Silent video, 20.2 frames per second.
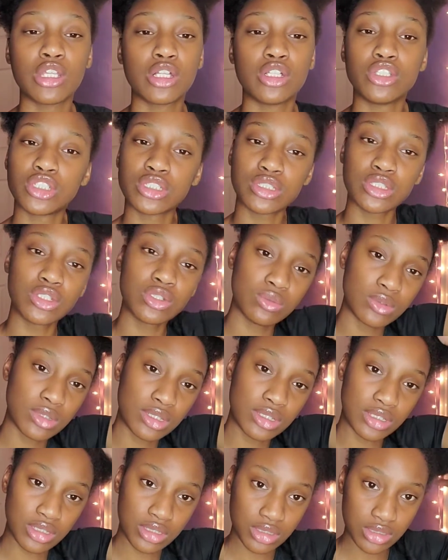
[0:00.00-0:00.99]
just do
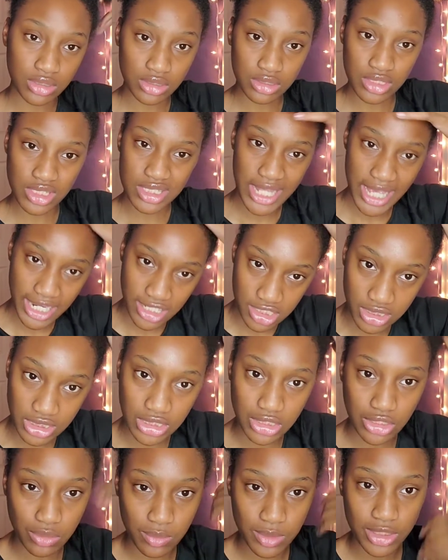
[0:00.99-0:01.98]
the just actually
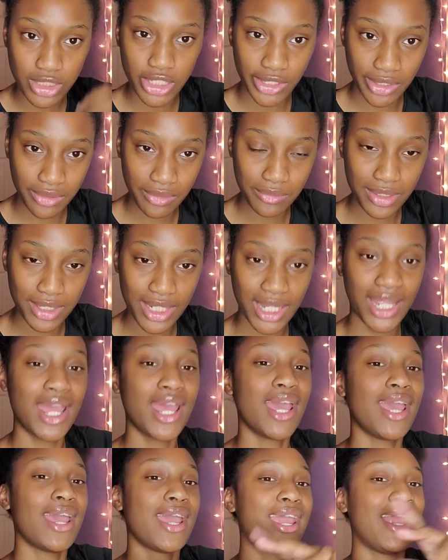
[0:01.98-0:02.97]
do what they're doing
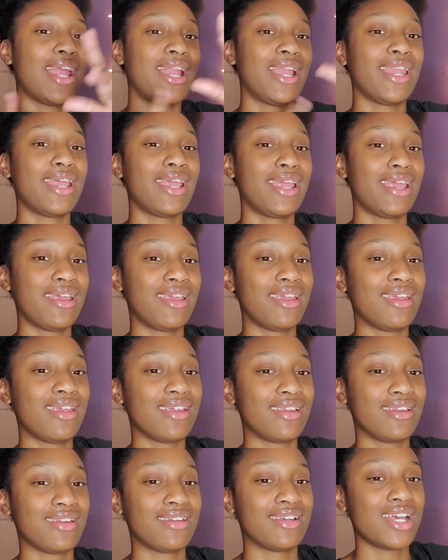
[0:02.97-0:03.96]
and
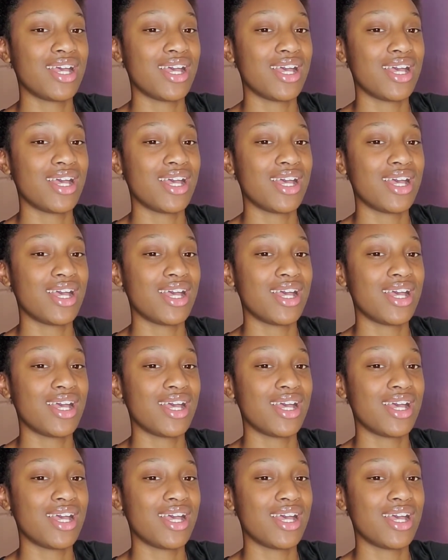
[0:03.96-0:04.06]
then